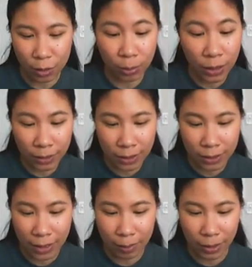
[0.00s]
just plug this
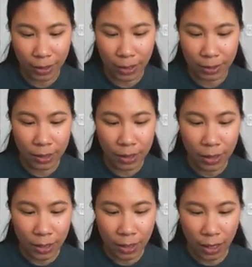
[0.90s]
in because
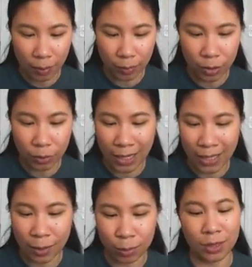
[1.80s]
you would
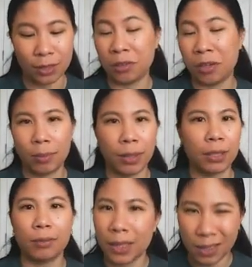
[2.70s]
end up with 0 on the
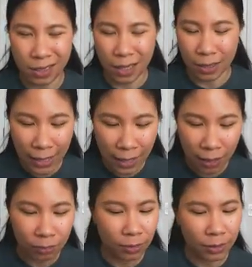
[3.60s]
bottom and that's not
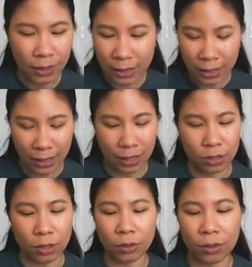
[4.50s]
allowed, things like that.
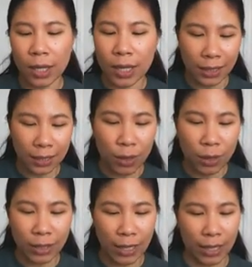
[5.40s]
So that's why
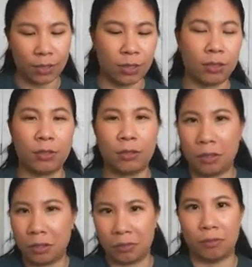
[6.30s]
we can't just
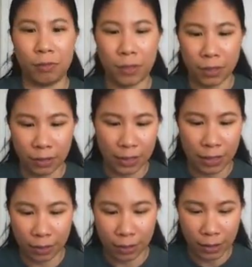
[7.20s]
figure these
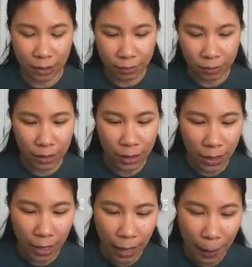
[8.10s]
out ourselves,
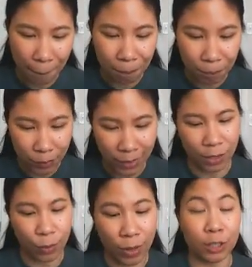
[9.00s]
and
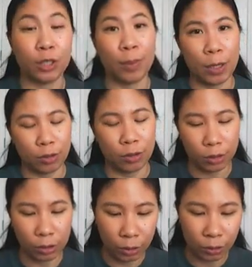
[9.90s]
that's why they're special.
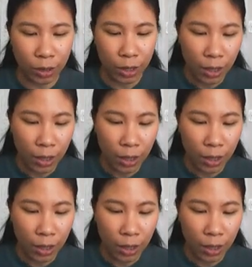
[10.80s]
So